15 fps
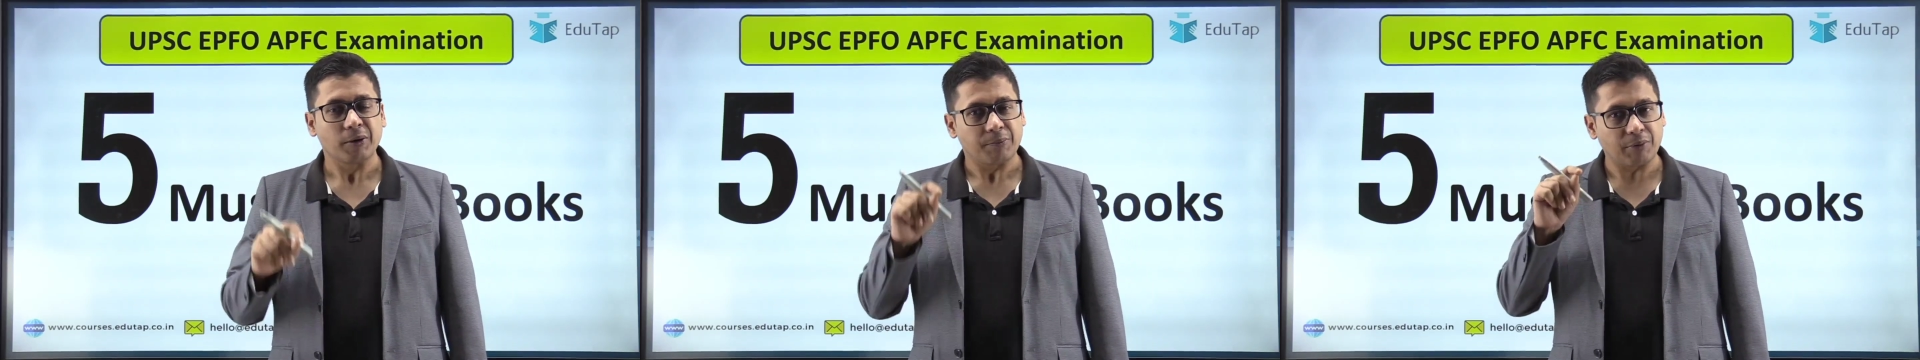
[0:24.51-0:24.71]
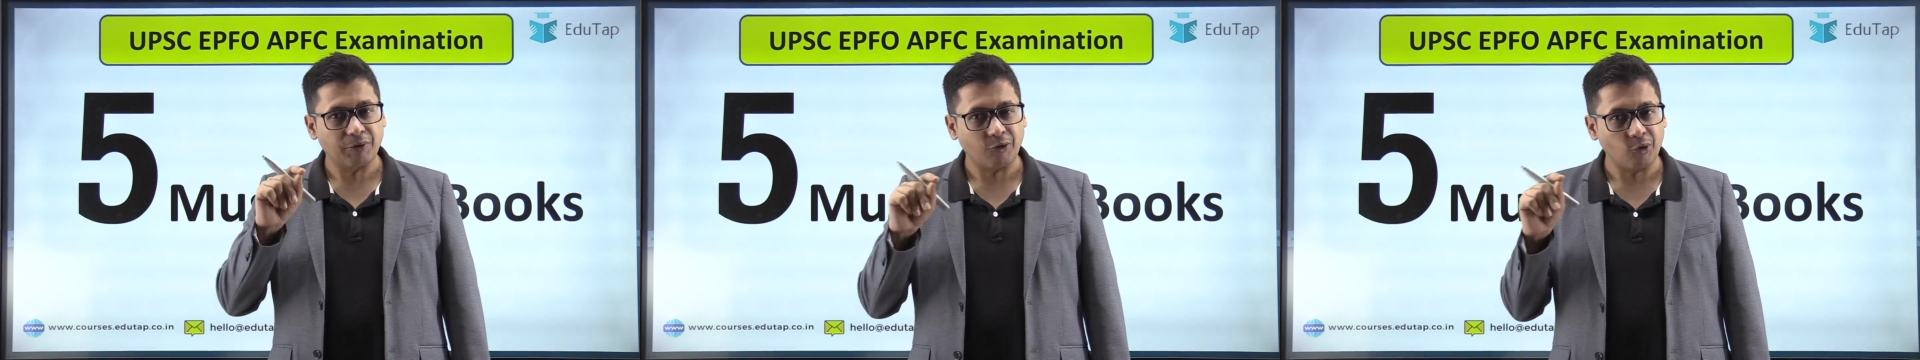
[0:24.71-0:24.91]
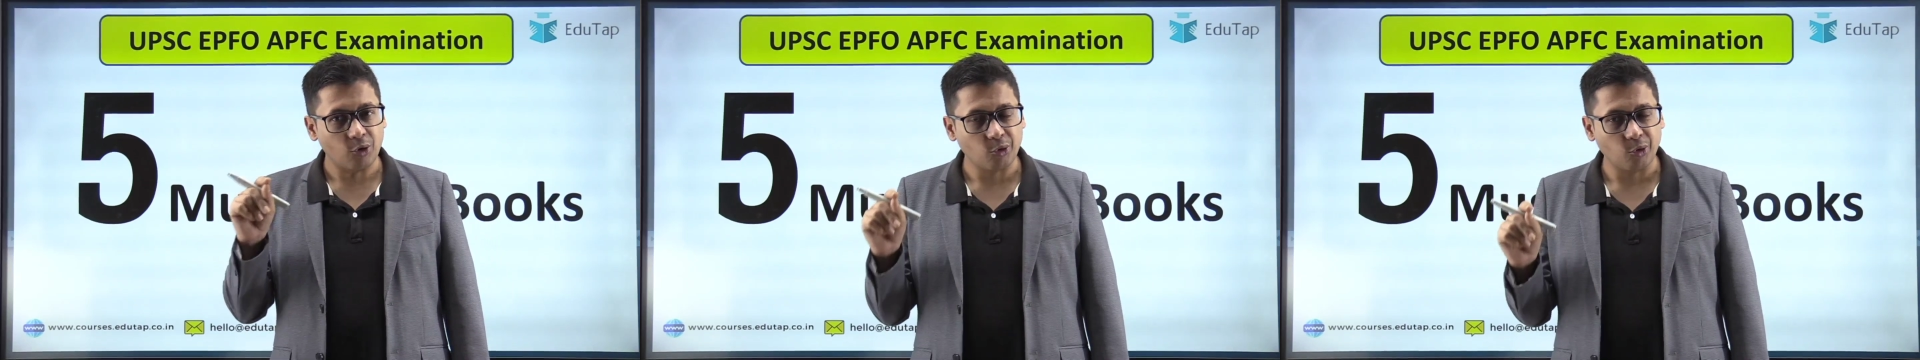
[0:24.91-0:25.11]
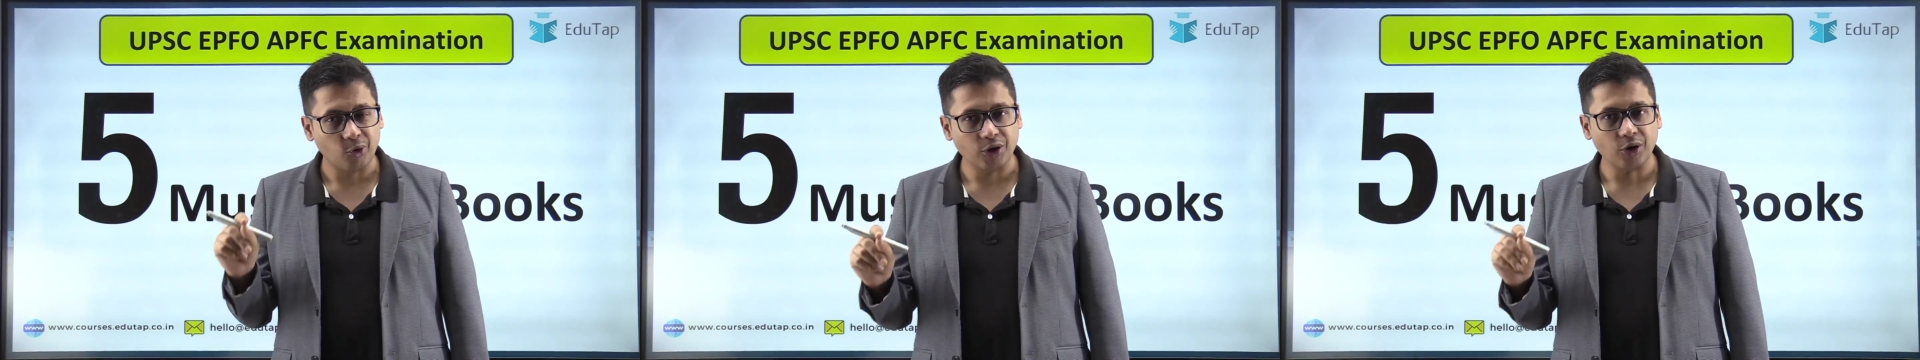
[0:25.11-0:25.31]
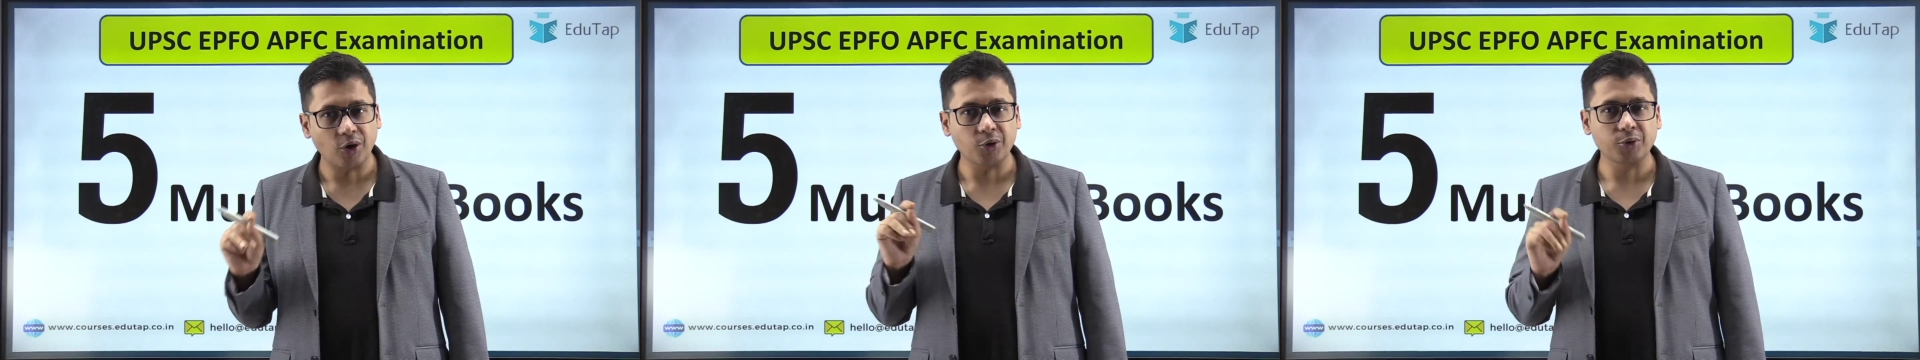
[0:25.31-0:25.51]
Before
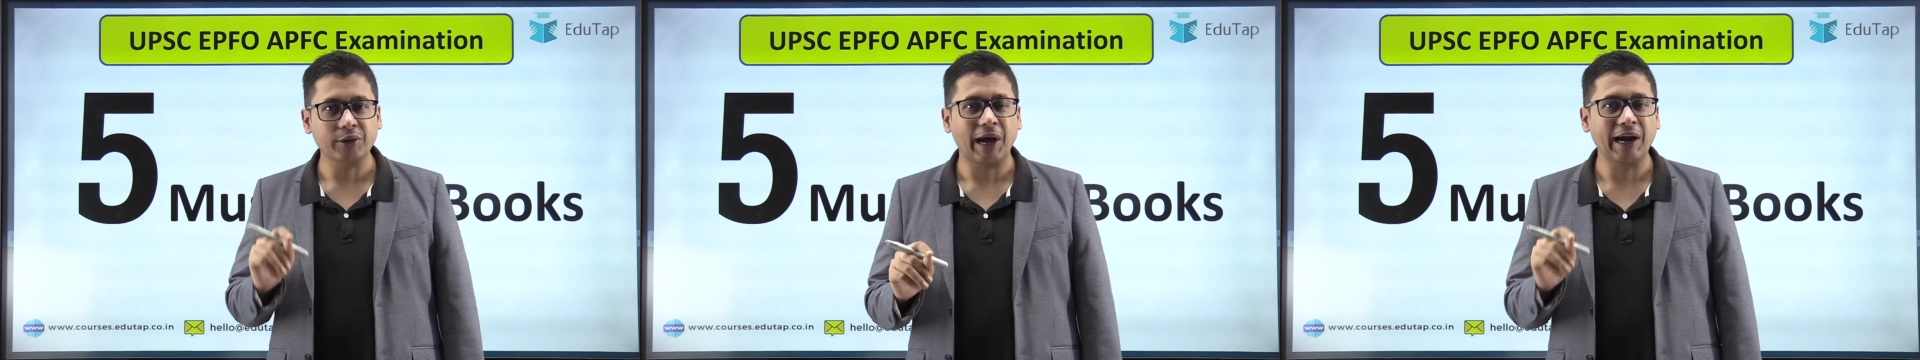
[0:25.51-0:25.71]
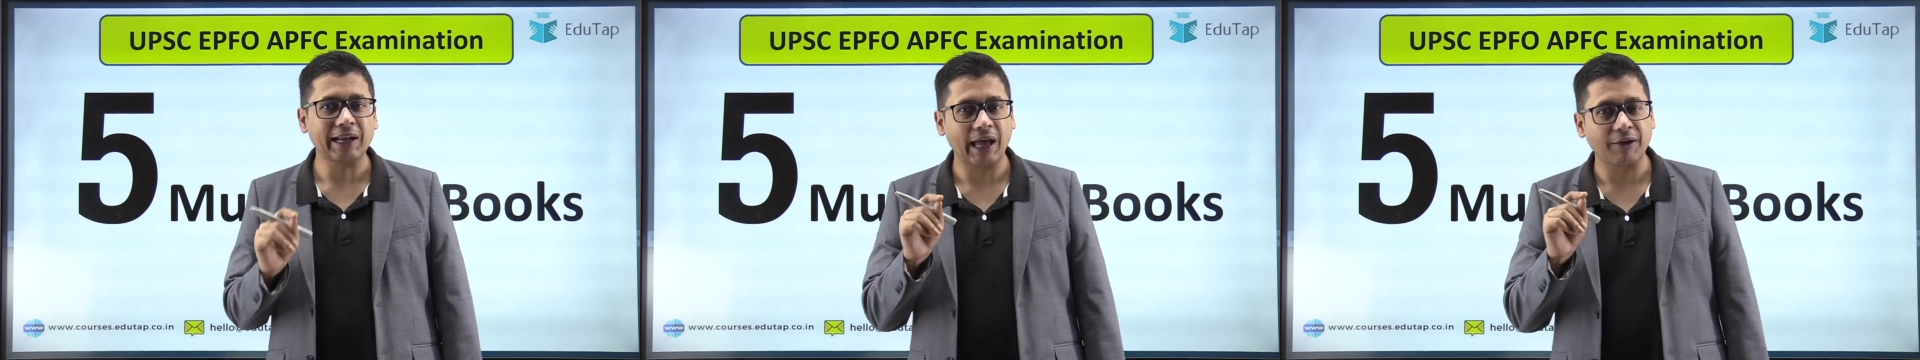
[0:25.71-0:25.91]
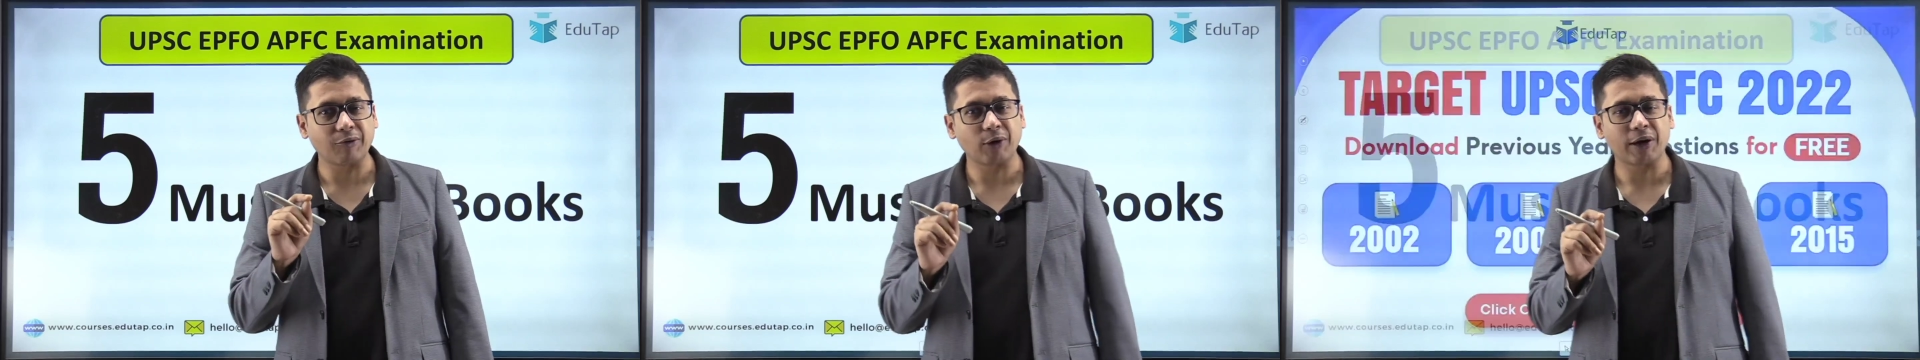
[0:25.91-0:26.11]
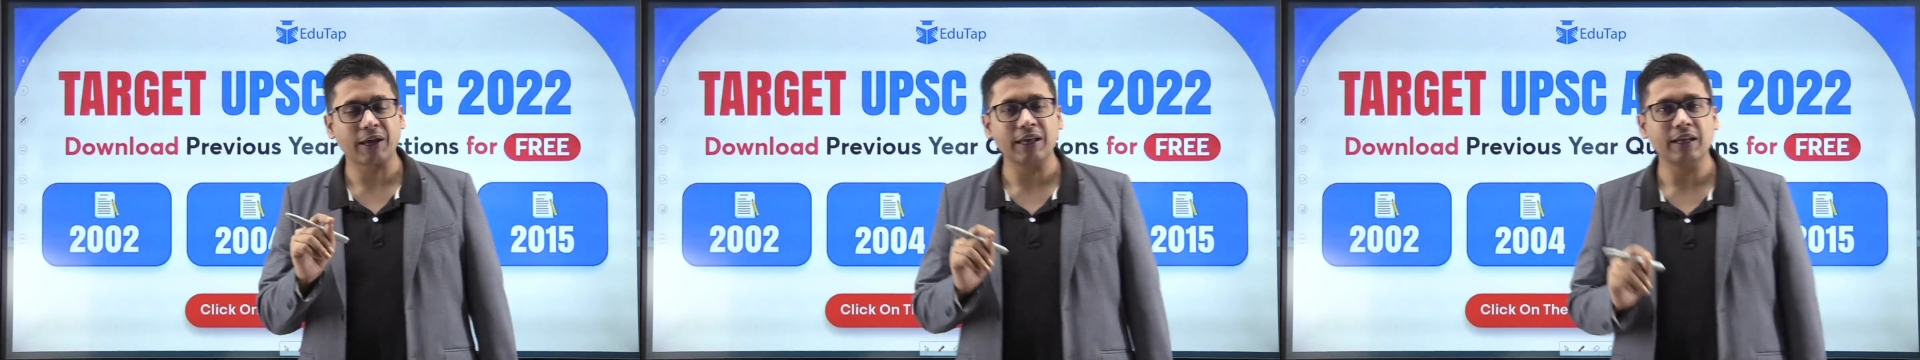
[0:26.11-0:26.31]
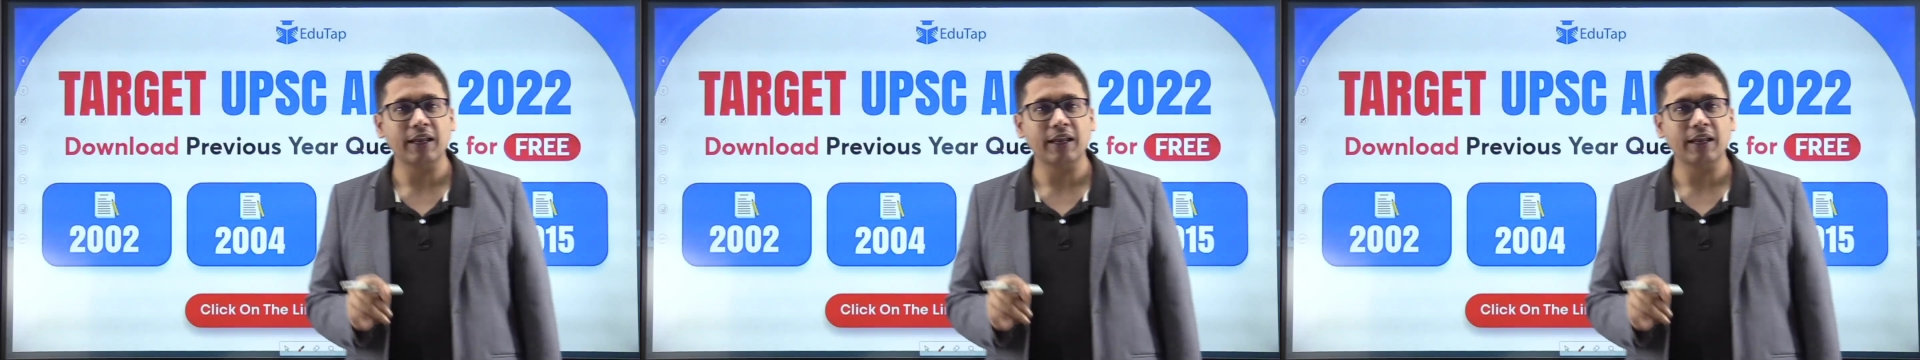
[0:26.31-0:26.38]
going on to that, I would again